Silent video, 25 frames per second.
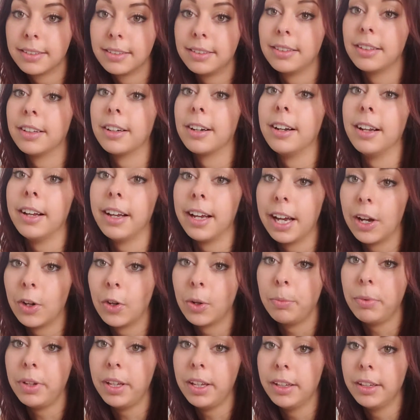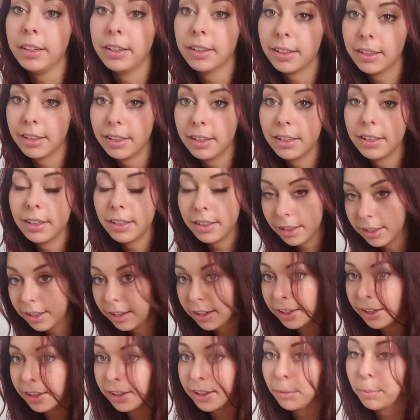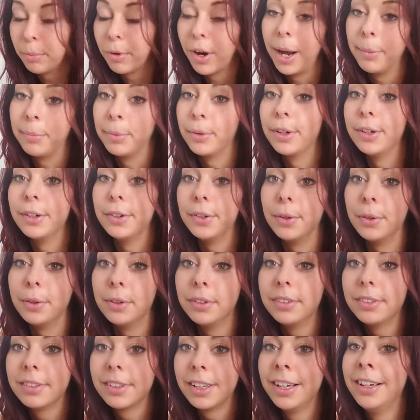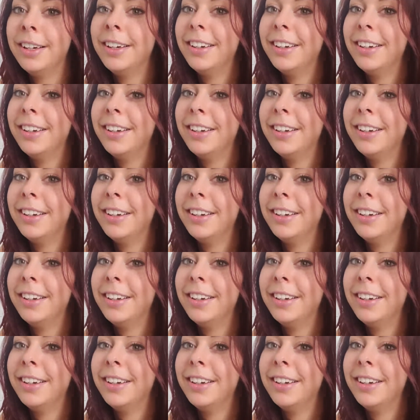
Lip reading: learning how to be a proper adult